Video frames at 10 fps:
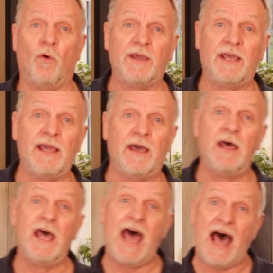drawing here,
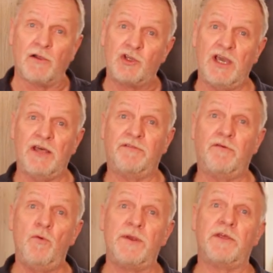I'll chat
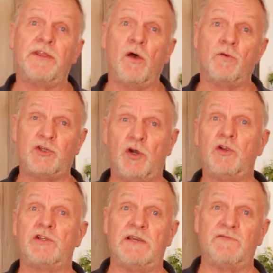through with you the
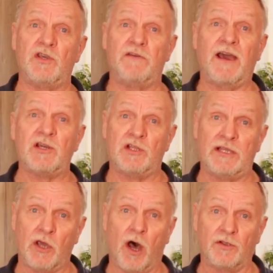alternatives that you've
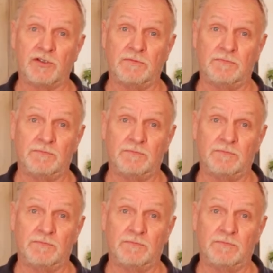actually got.